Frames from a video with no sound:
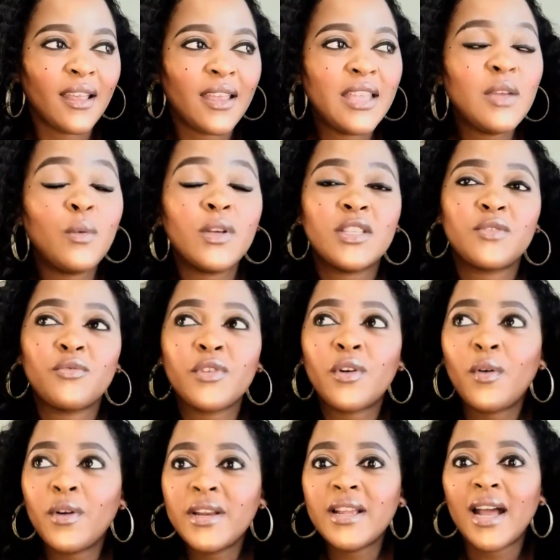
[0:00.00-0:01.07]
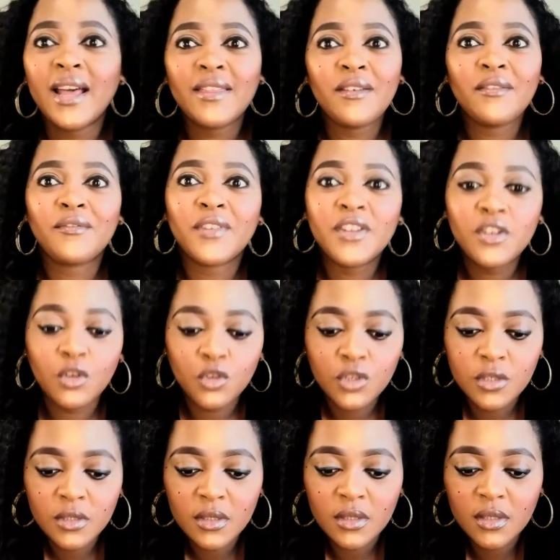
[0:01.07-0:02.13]
He was recording other
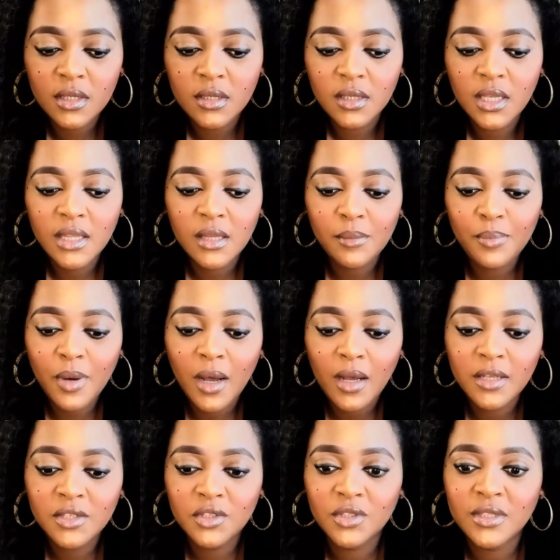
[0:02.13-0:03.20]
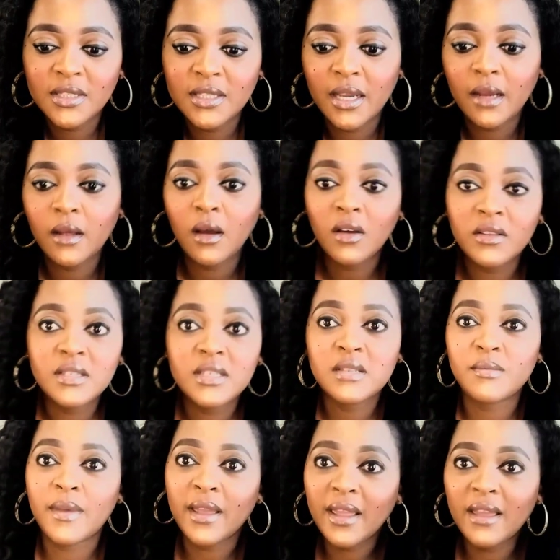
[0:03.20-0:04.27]
videos in the past to say, oh, this
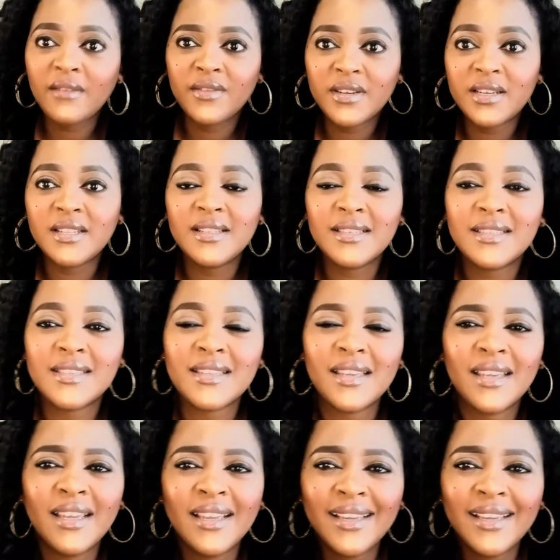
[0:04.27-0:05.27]
is my evidence.